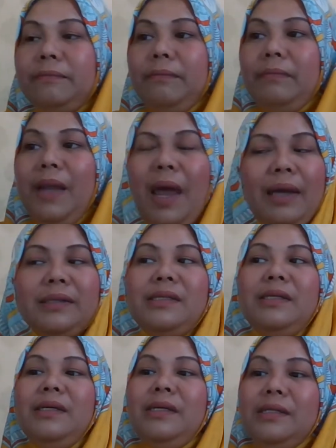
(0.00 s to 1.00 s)

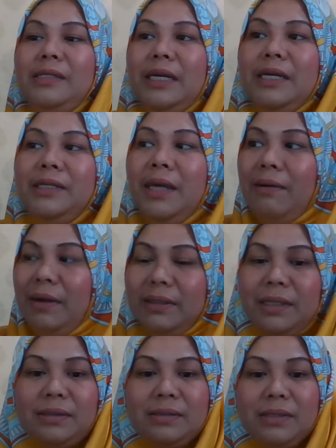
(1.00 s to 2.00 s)
Next, second
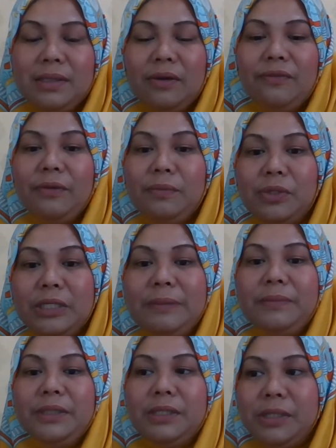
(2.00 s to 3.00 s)
characteristic of the
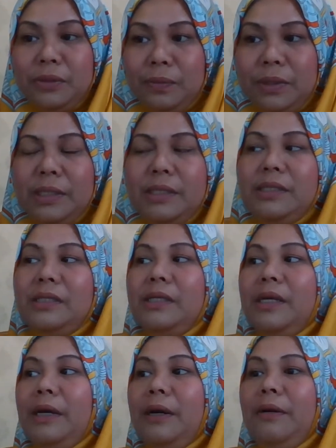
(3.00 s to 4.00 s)
Muslim consumers
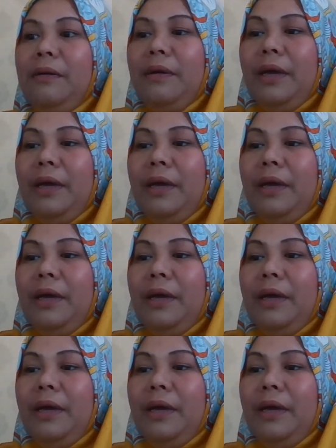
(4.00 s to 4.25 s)
are